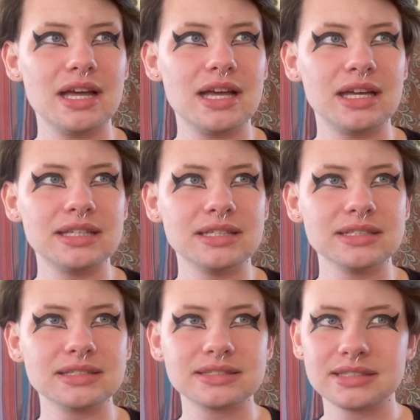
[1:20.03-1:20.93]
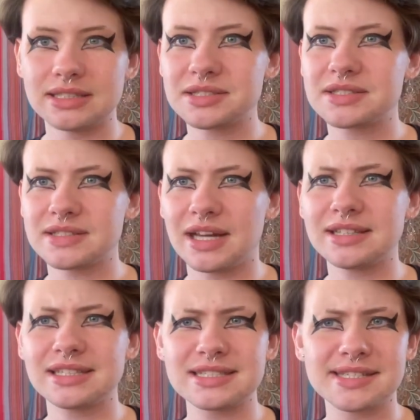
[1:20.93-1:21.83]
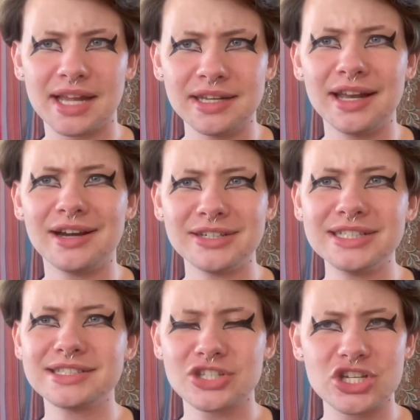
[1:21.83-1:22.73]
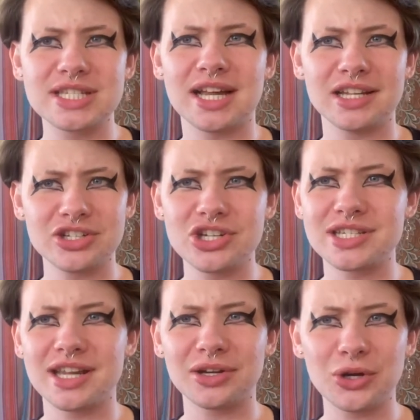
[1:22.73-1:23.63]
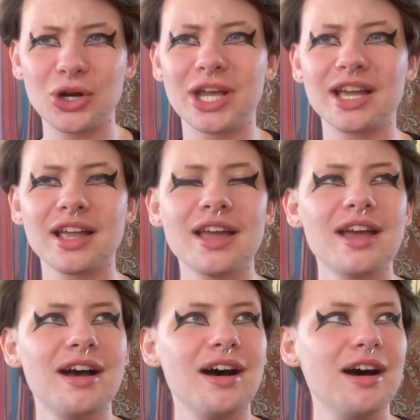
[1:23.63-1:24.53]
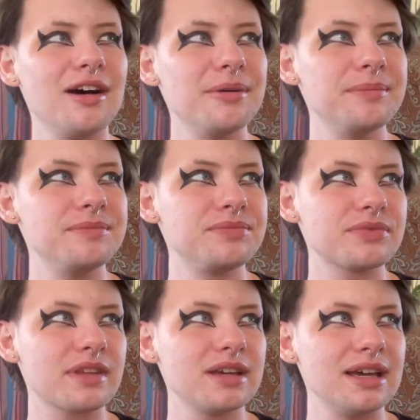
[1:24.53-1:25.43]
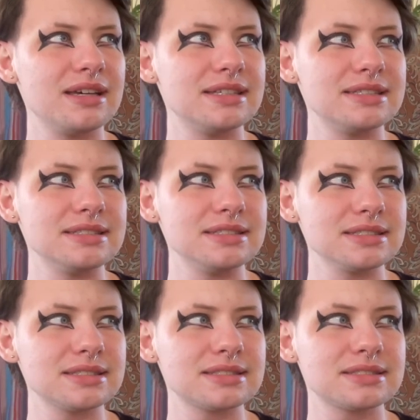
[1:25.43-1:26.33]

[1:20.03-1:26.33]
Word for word: and it's, I think it's done now. She's done. She's done cooking. Um, and